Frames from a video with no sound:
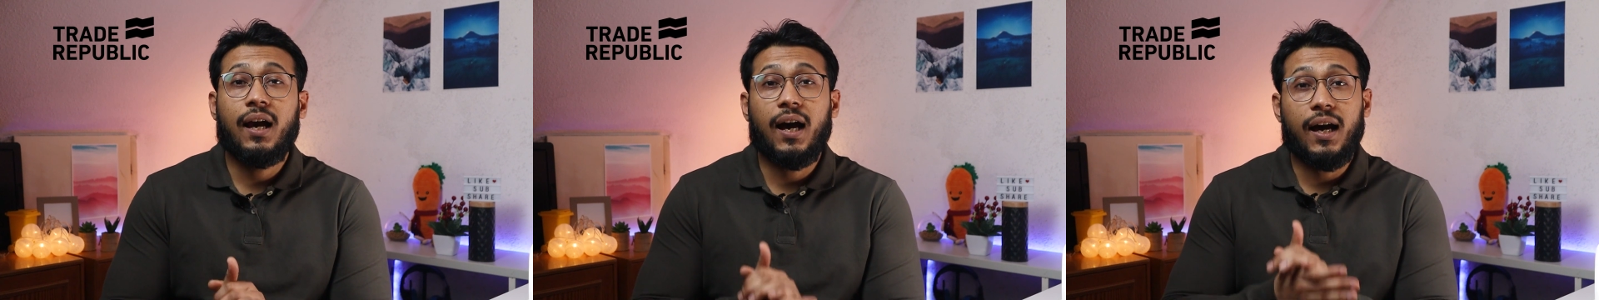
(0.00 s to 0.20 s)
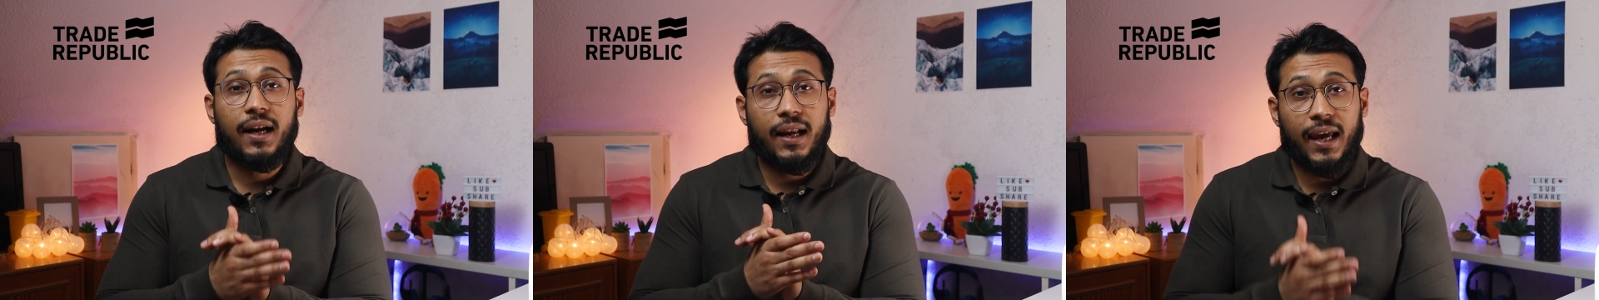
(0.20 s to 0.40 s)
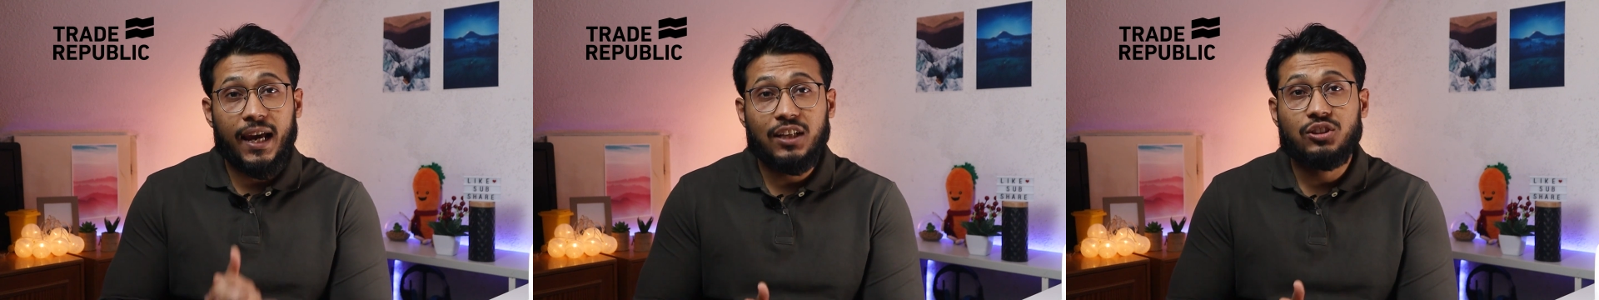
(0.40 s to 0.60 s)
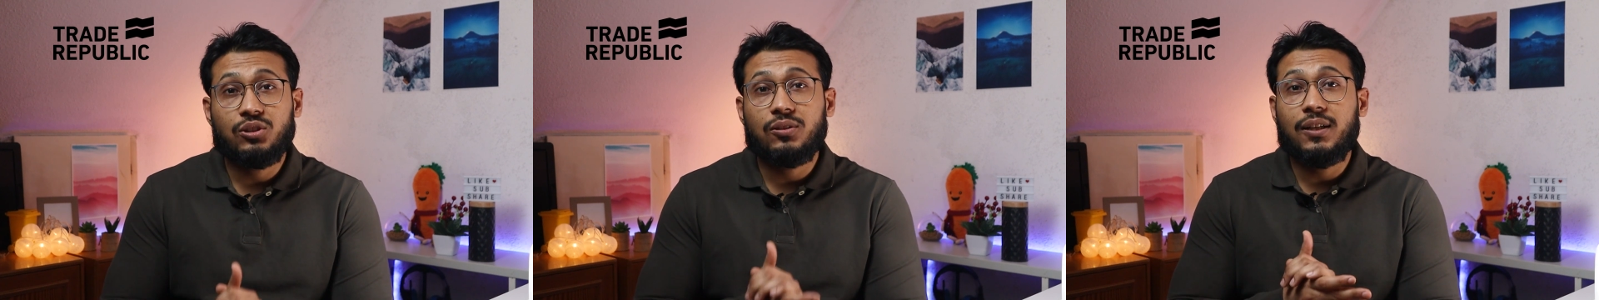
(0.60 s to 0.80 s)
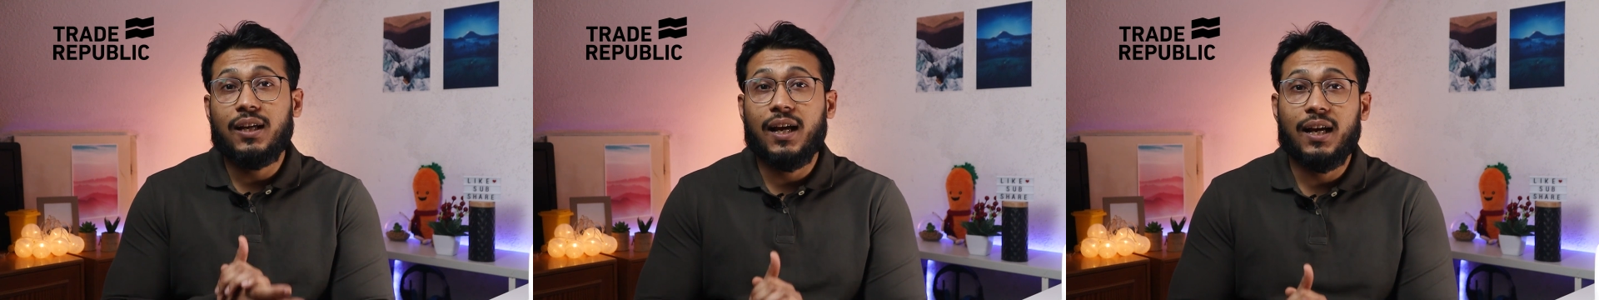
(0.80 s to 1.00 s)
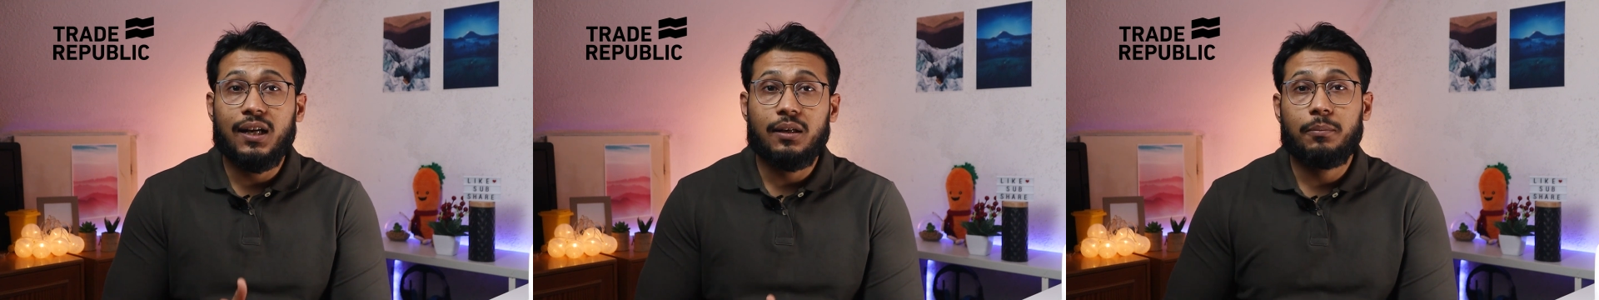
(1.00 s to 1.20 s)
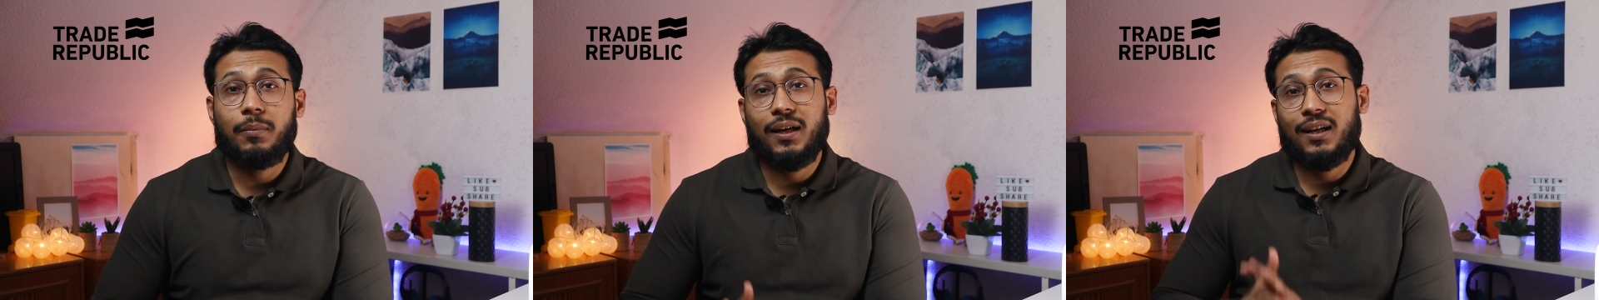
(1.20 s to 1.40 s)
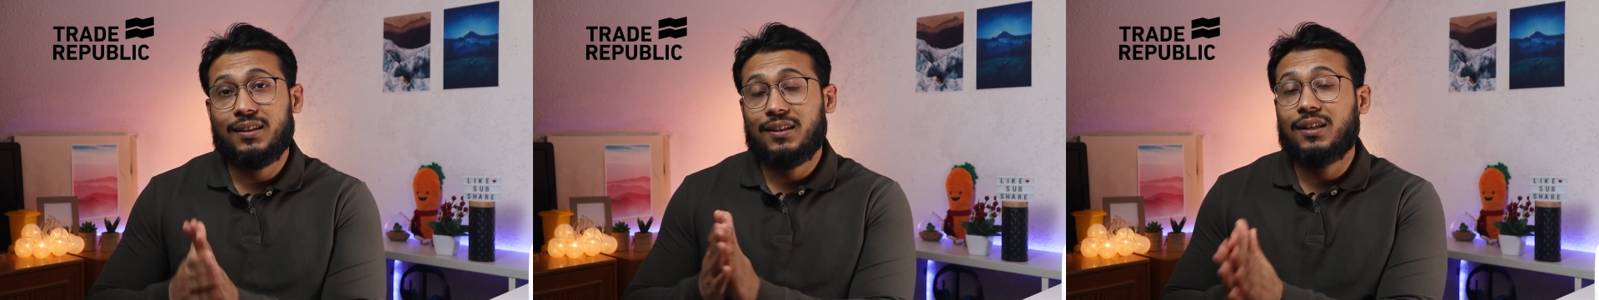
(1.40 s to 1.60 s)
are actually held
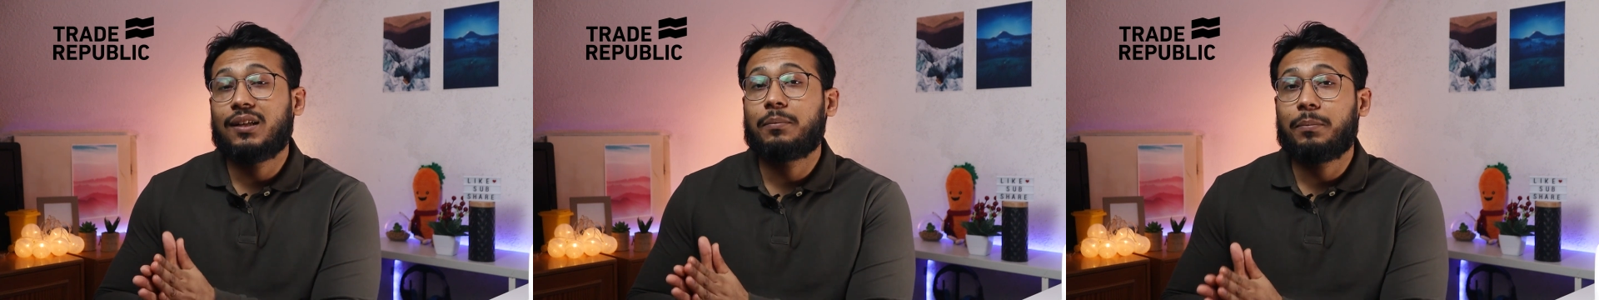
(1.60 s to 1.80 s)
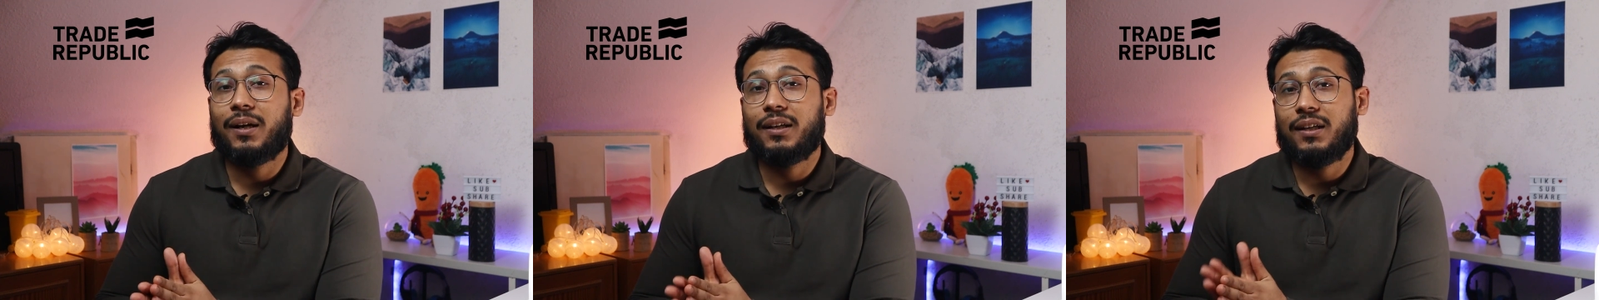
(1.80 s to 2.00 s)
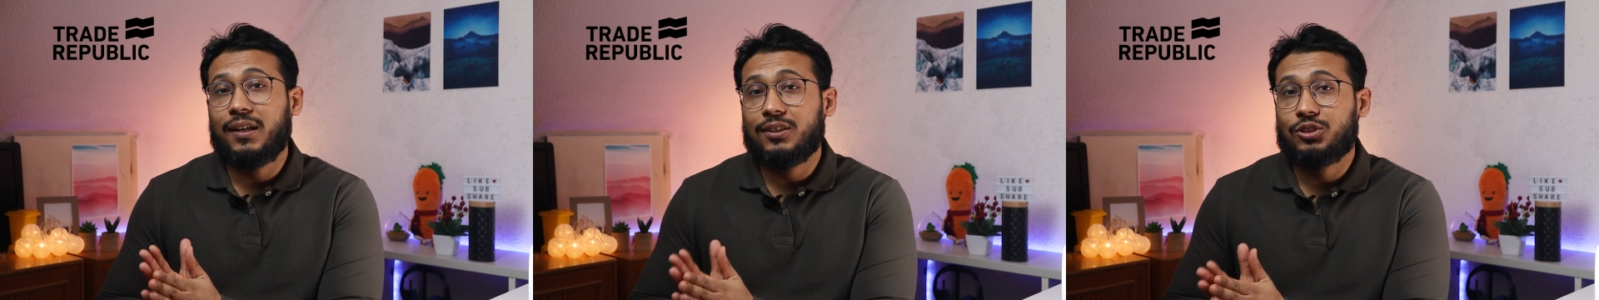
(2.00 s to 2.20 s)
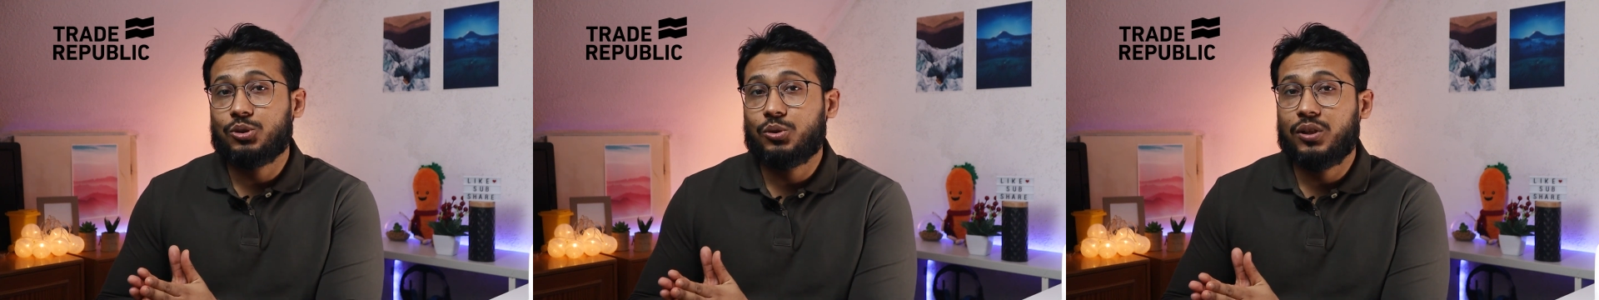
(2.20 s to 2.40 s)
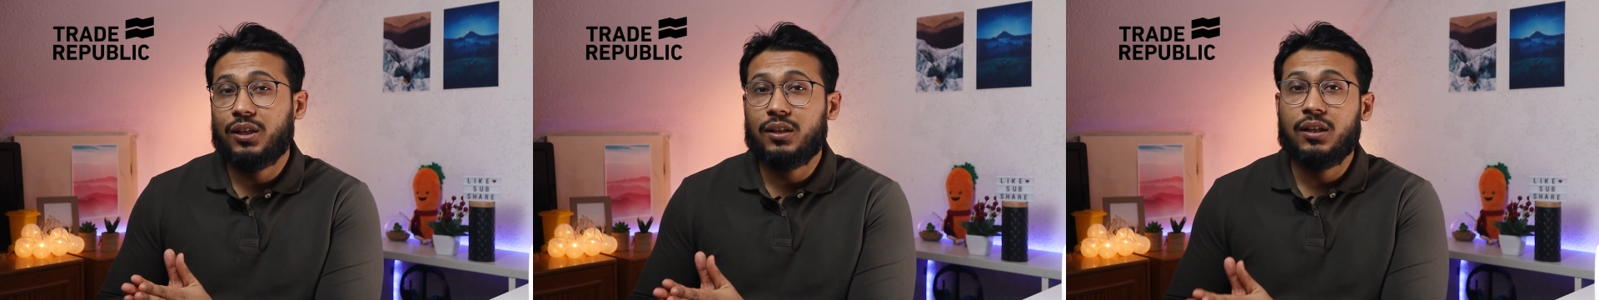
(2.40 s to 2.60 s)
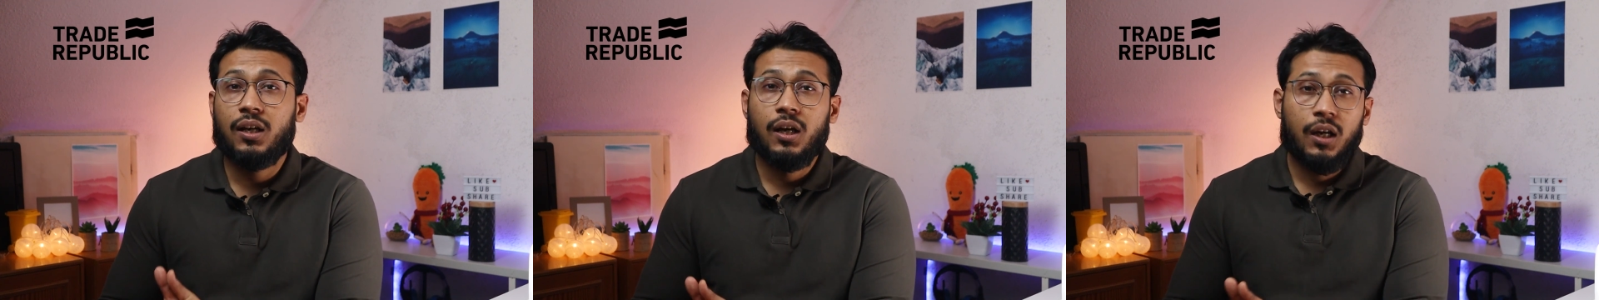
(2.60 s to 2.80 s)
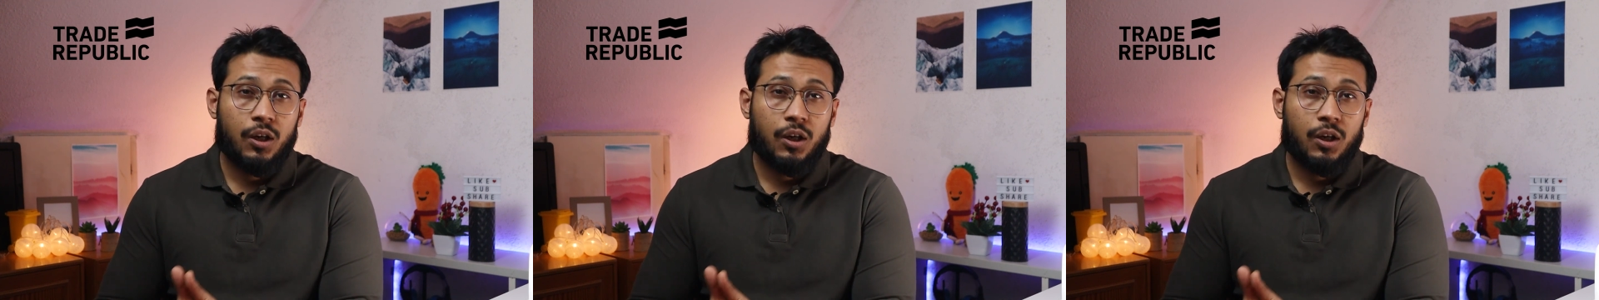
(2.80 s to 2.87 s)
by a third-party custodian,